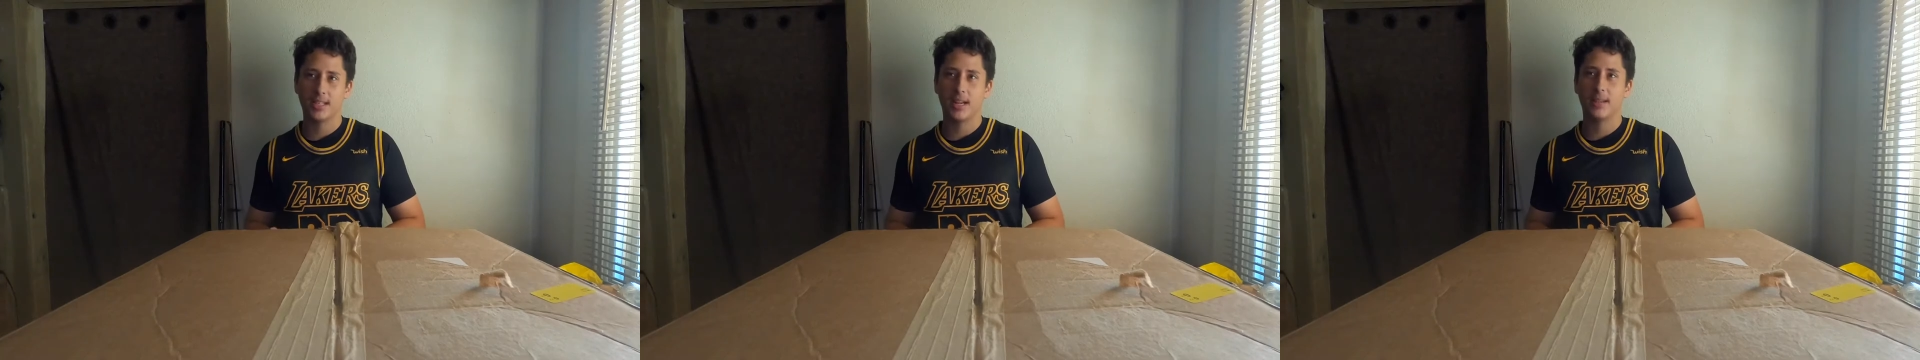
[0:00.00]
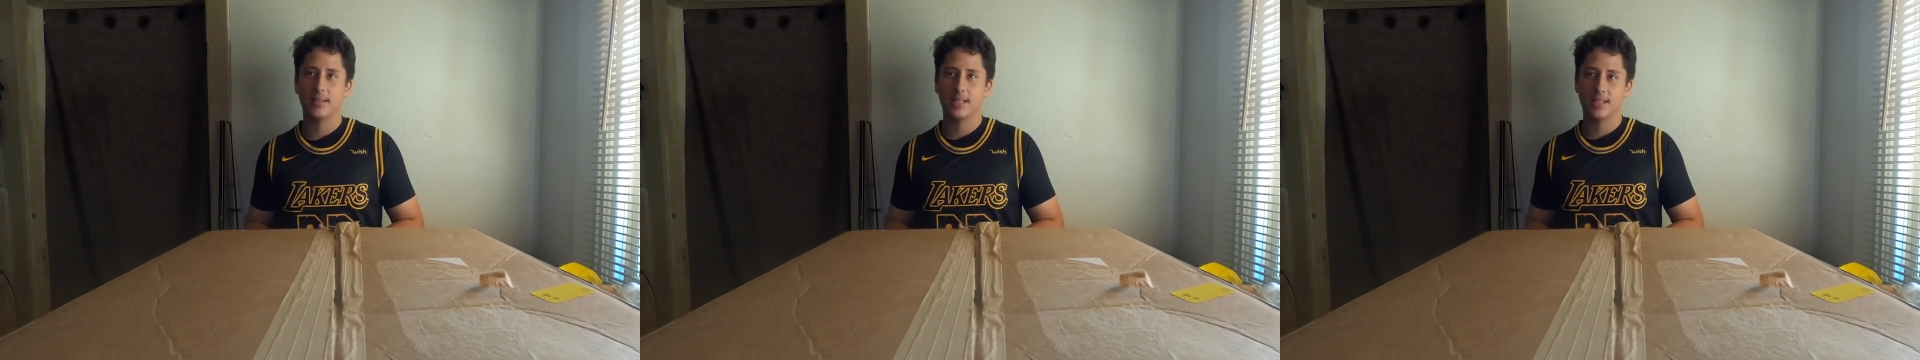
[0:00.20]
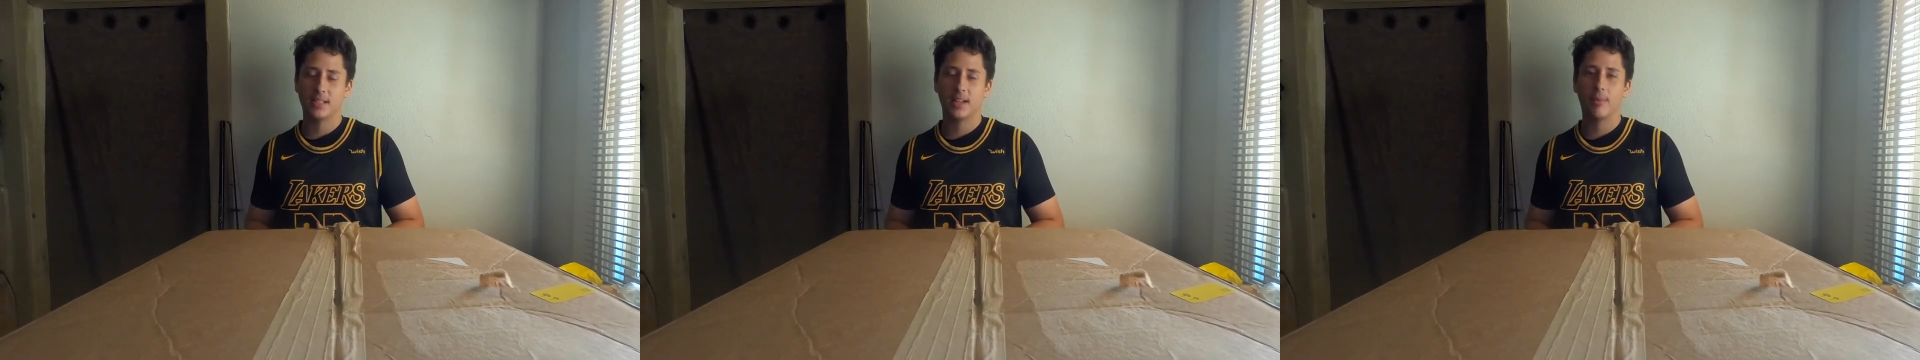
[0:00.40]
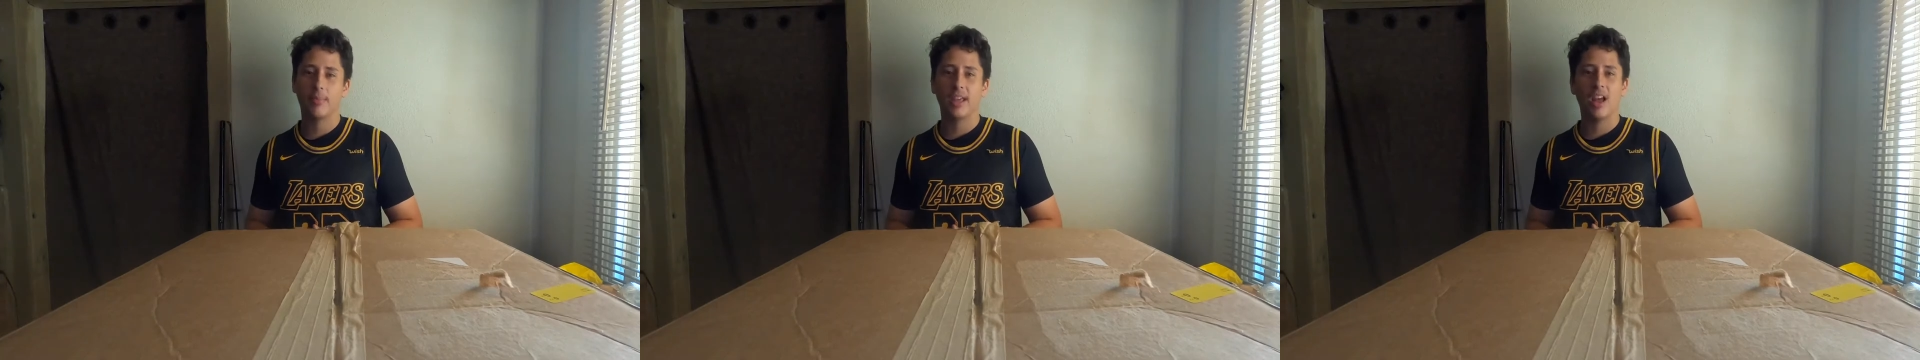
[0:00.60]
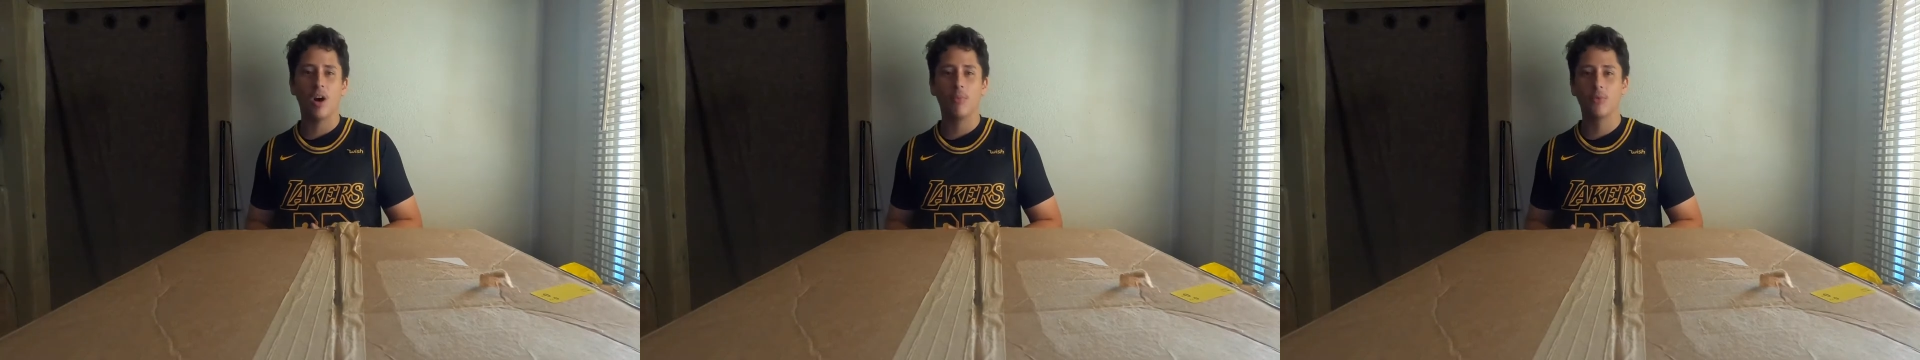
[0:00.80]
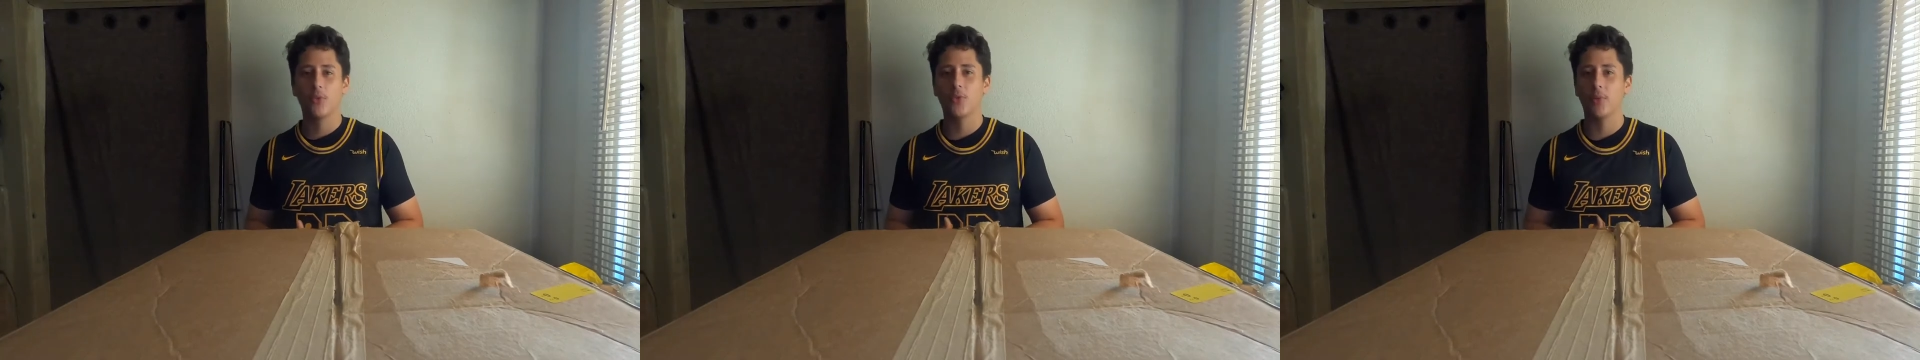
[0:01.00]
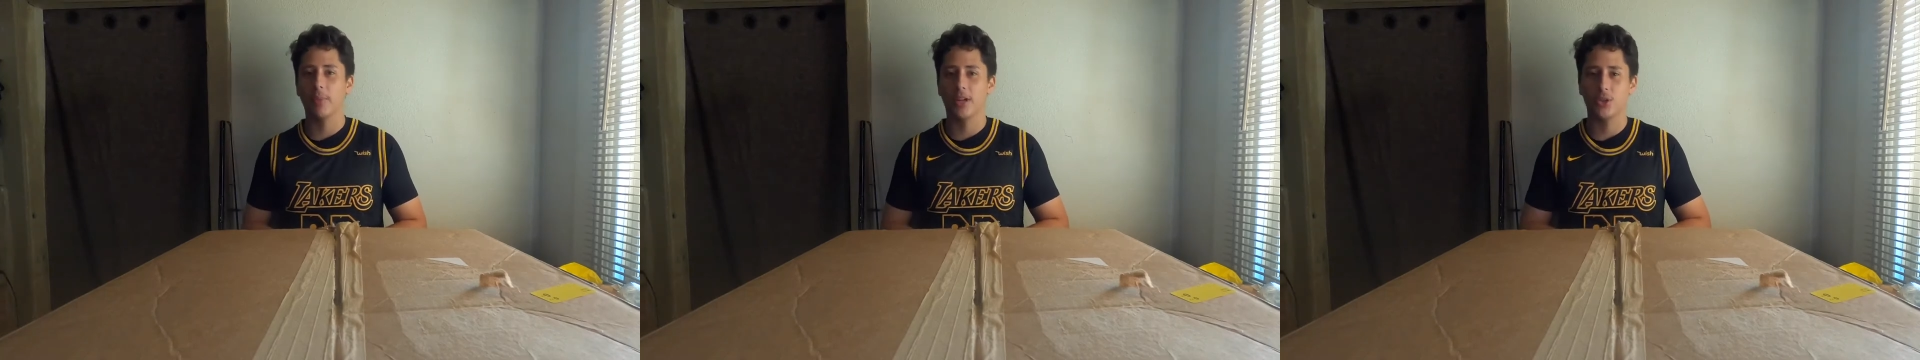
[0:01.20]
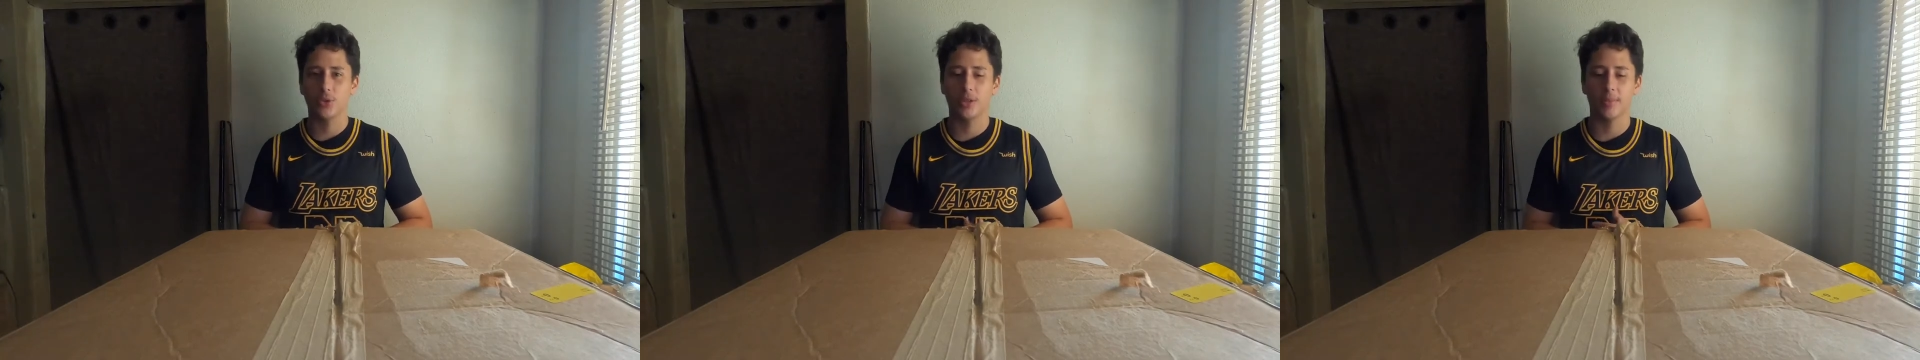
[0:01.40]
that's gonna be helpful for
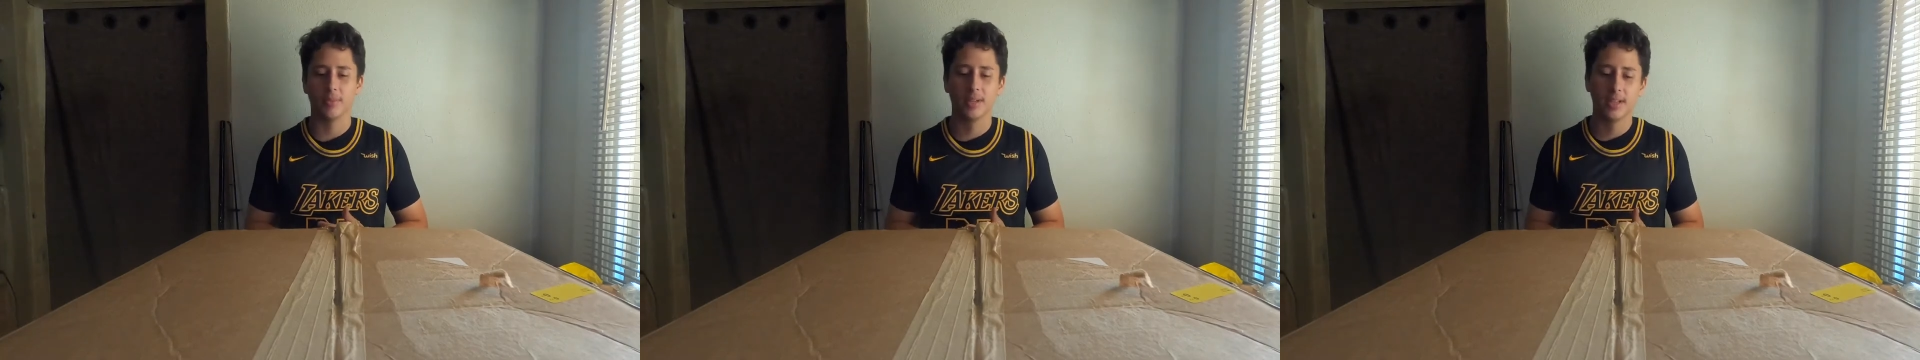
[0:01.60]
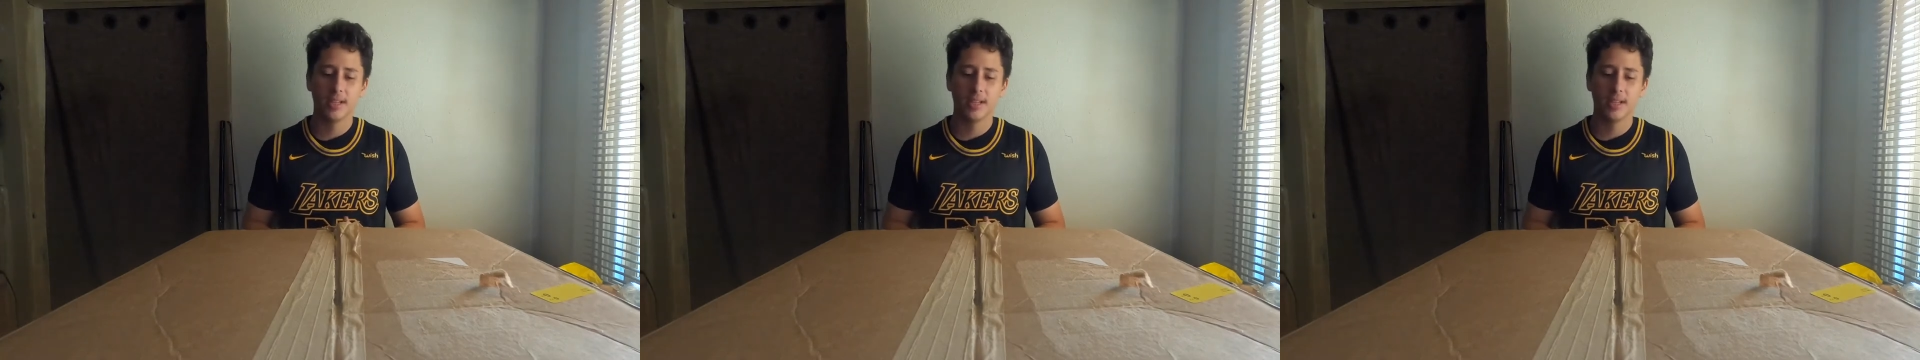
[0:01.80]
my trip.